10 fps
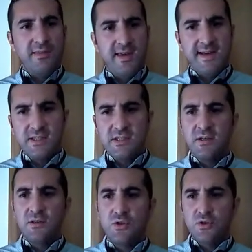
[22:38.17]

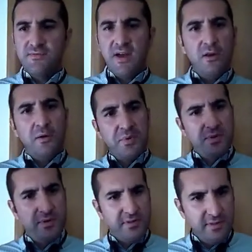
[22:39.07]
this to develop
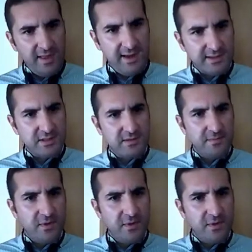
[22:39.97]
that?